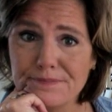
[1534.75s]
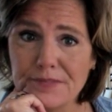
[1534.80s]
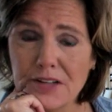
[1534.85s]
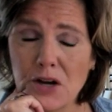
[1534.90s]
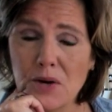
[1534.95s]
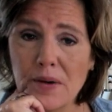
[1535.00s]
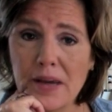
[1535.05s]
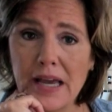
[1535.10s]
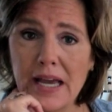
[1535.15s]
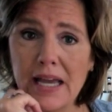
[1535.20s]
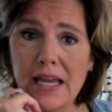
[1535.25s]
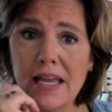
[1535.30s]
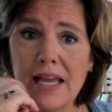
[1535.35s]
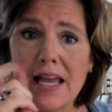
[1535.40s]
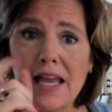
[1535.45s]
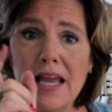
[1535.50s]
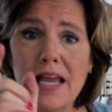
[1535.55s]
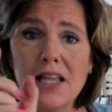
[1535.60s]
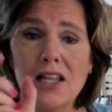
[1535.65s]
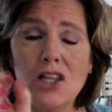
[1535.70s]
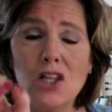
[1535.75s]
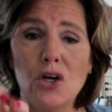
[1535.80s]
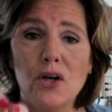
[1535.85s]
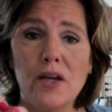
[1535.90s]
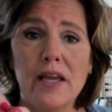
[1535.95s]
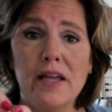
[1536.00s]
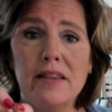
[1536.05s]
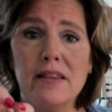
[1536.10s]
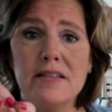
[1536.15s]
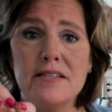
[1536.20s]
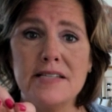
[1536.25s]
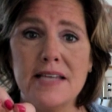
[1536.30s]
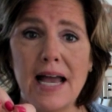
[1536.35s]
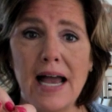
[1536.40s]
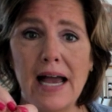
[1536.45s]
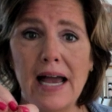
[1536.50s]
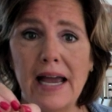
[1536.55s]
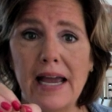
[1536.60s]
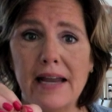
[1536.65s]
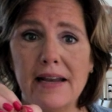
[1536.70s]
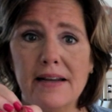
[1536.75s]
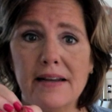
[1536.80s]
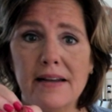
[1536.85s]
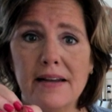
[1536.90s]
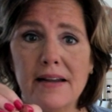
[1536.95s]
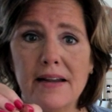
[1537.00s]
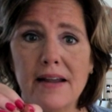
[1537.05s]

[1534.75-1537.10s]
Okay, look at the sign,